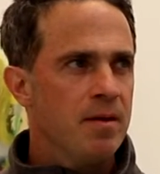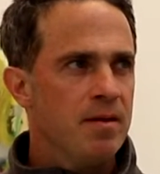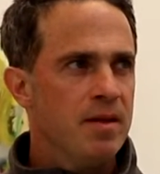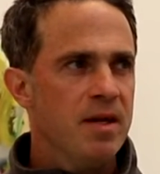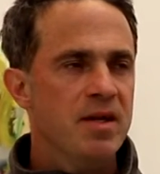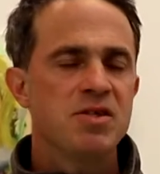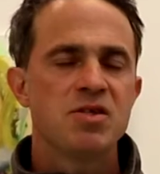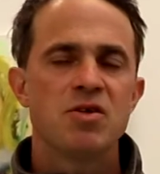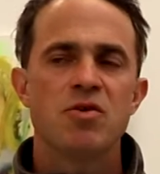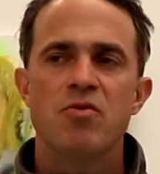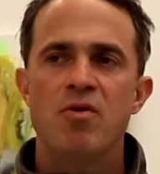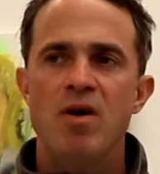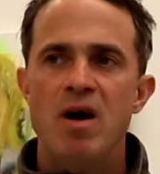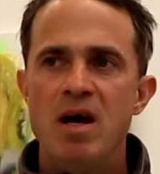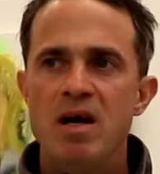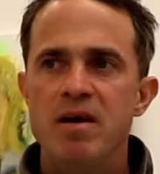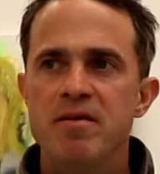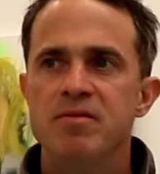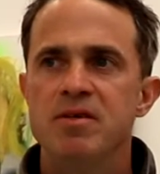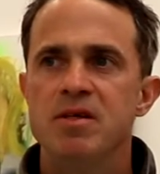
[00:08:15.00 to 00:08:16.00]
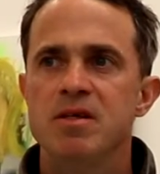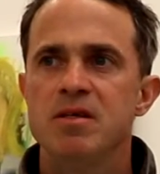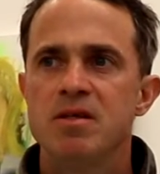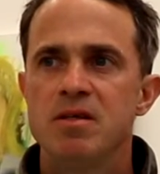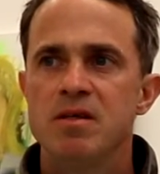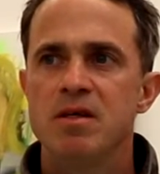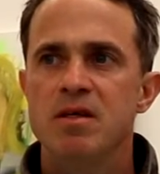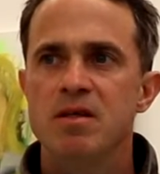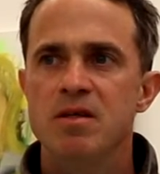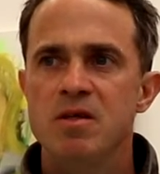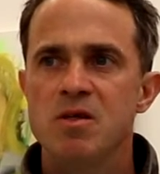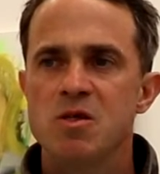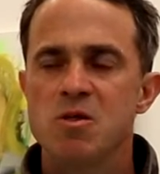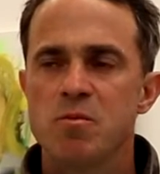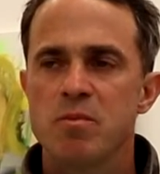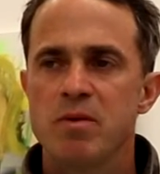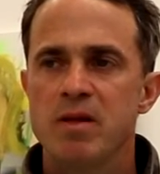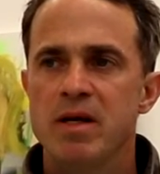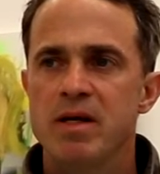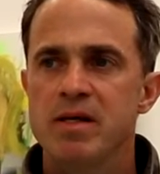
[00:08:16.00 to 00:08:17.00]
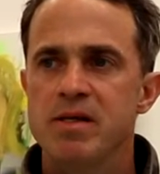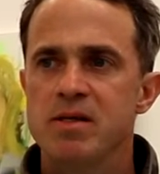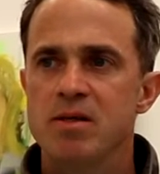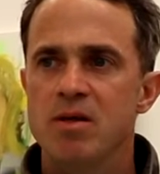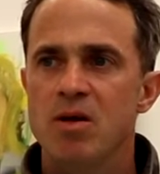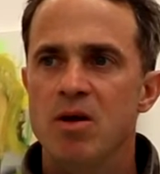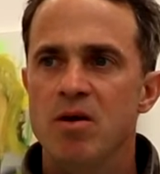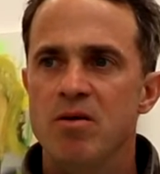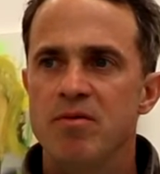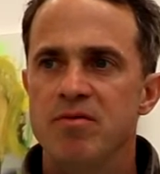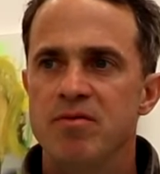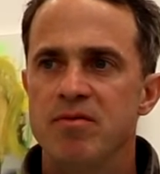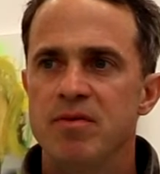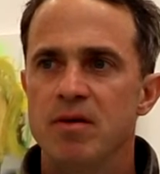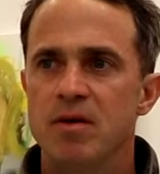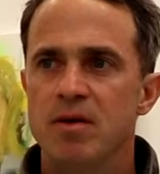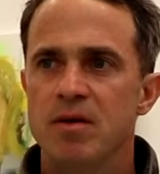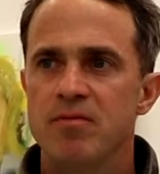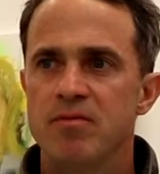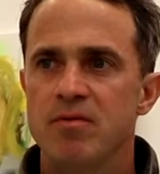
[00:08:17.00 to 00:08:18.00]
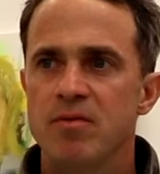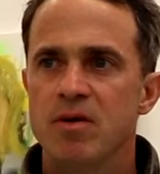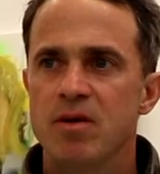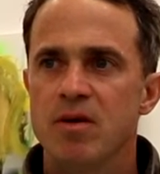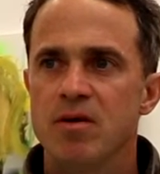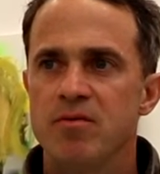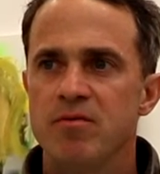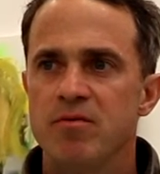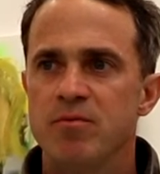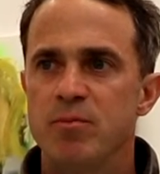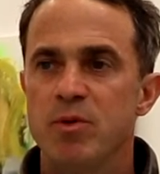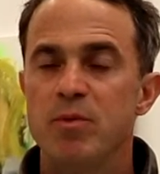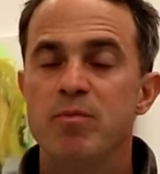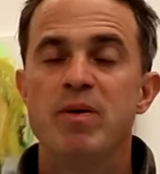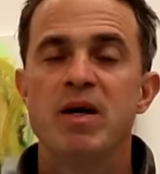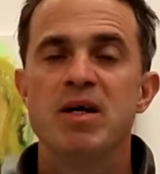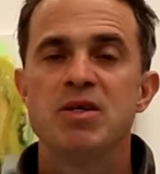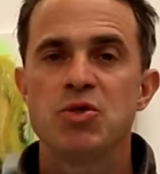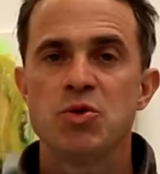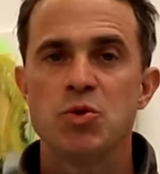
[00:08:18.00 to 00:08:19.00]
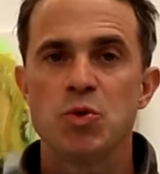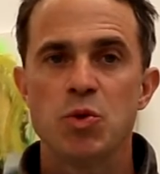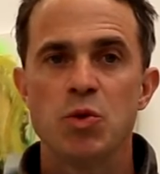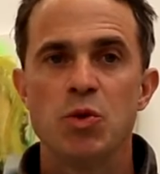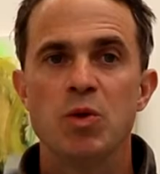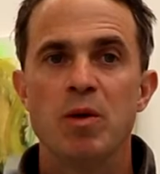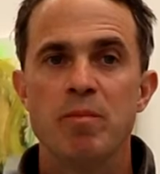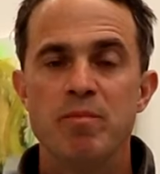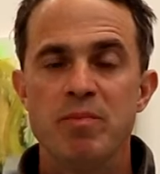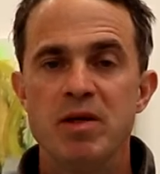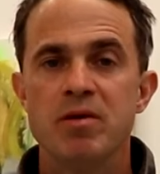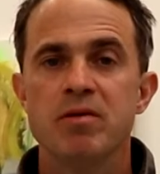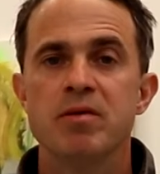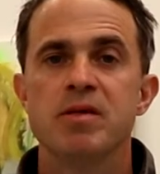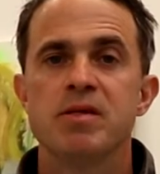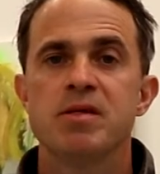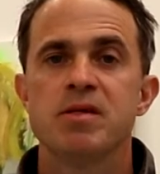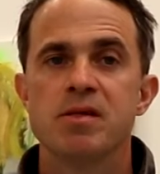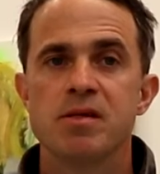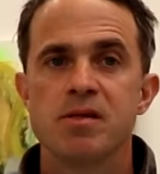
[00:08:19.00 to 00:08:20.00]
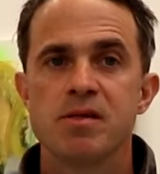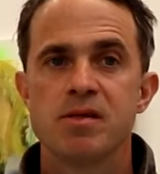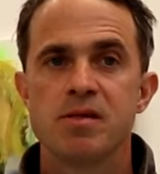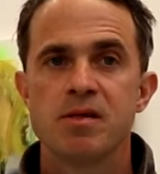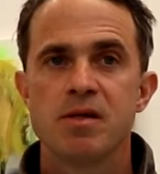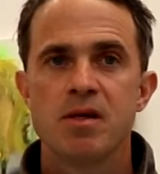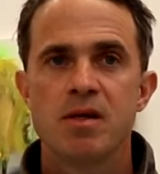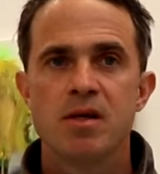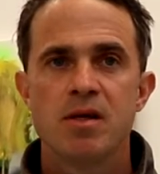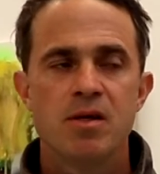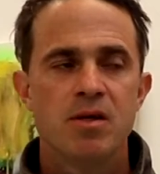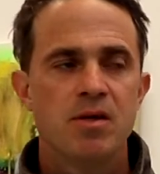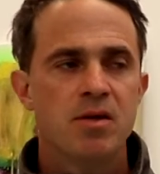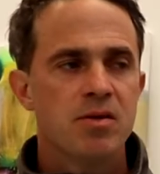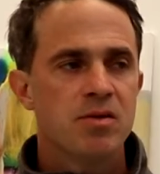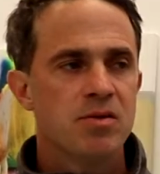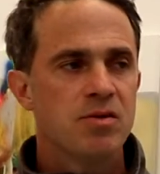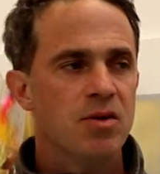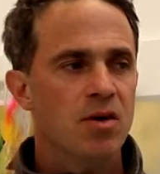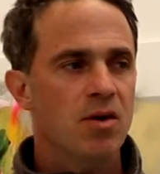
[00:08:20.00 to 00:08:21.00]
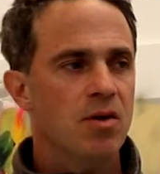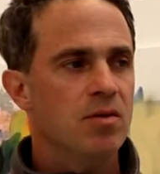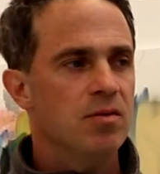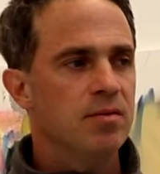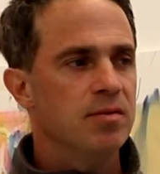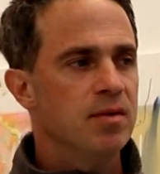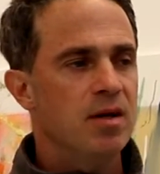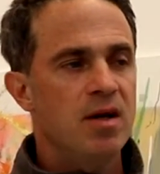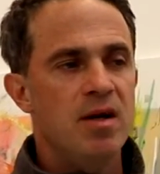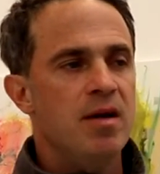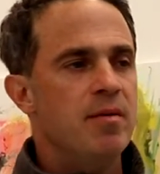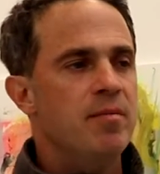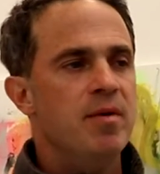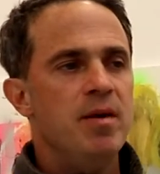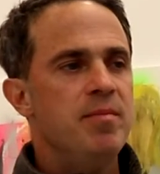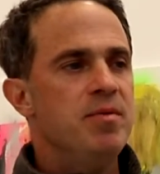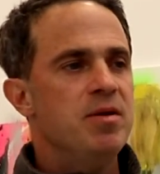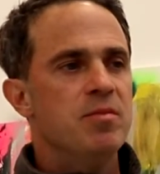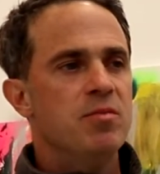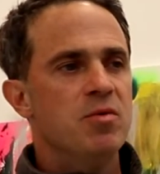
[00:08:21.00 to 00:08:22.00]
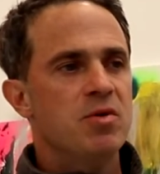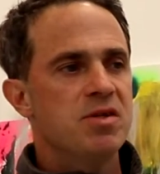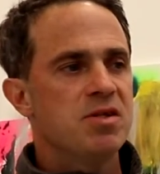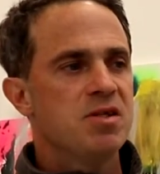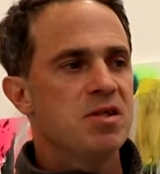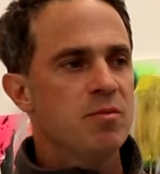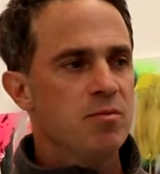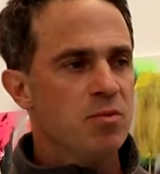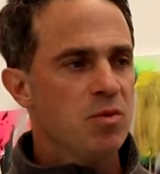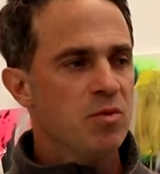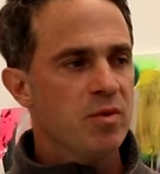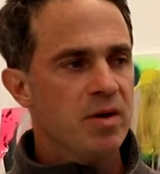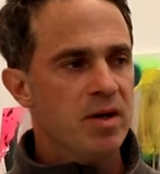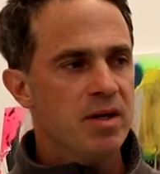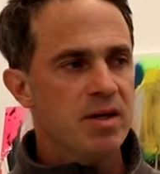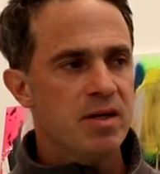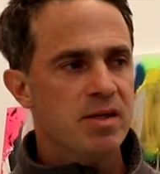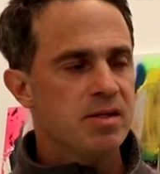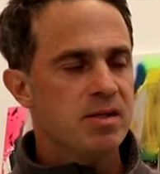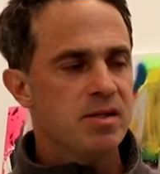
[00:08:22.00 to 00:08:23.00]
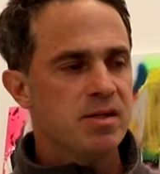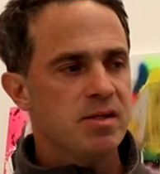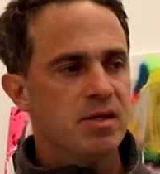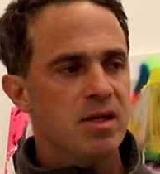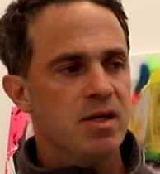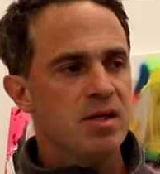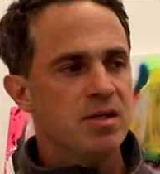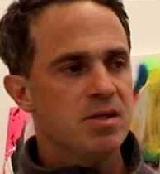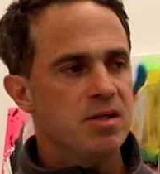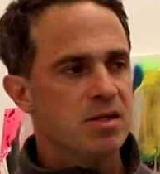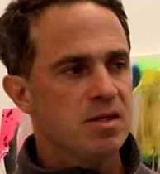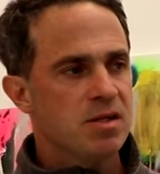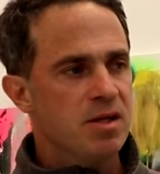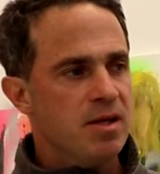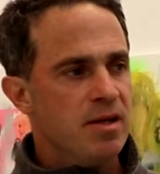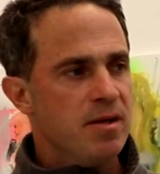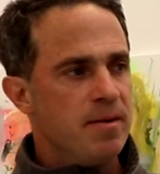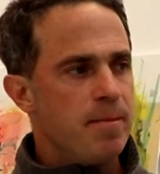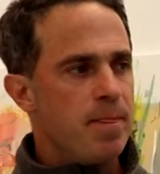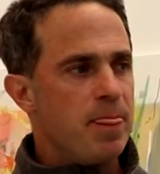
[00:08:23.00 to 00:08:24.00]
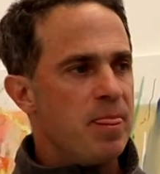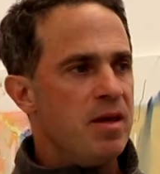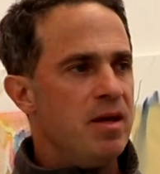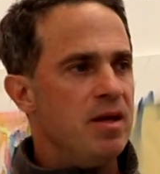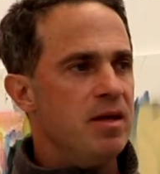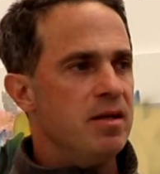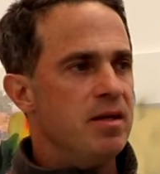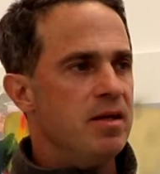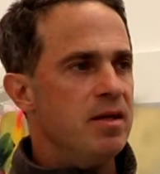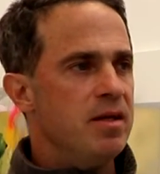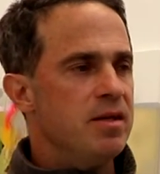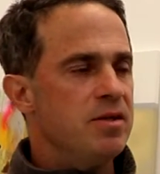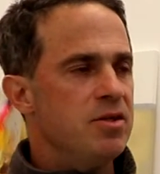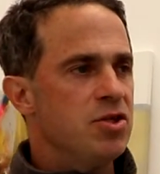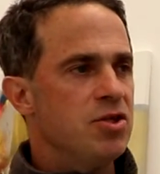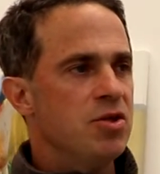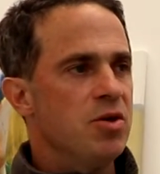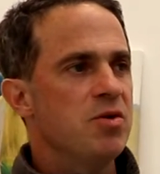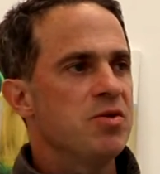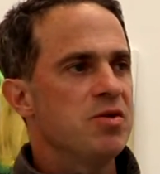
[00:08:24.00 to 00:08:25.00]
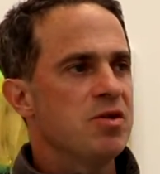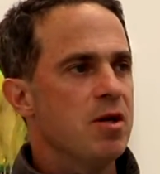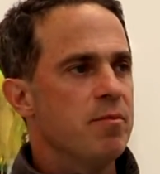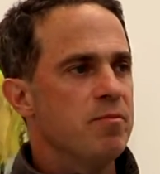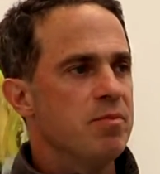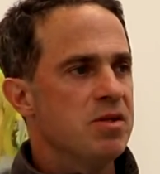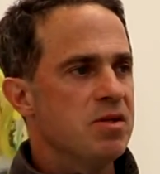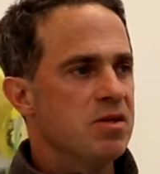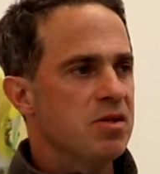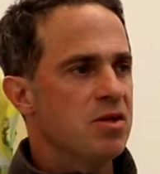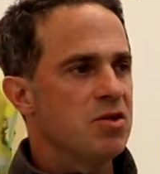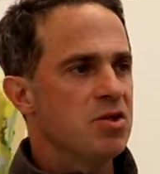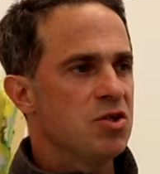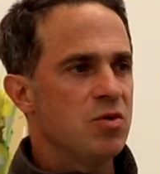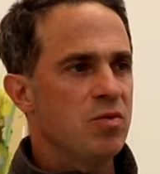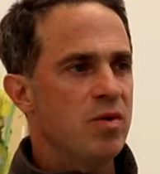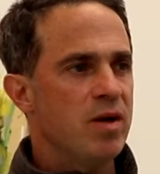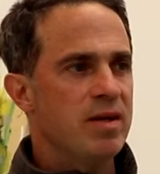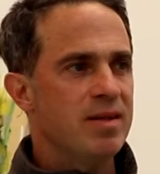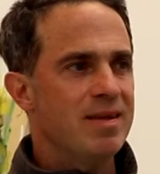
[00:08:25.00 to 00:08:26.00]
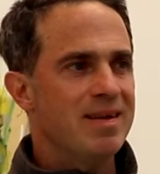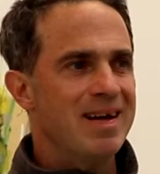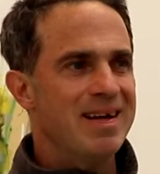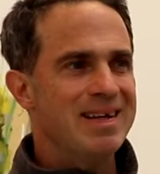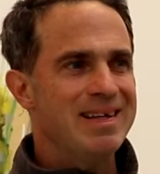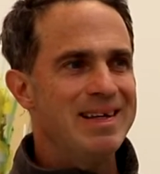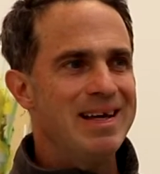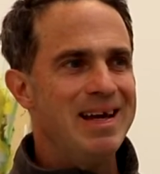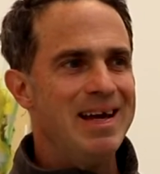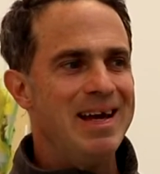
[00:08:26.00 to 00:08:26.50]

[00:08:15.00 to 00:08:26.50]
that it's arrived in this place of perpetual appearances. So maybe a more simple way is to say it shows up in such a way that I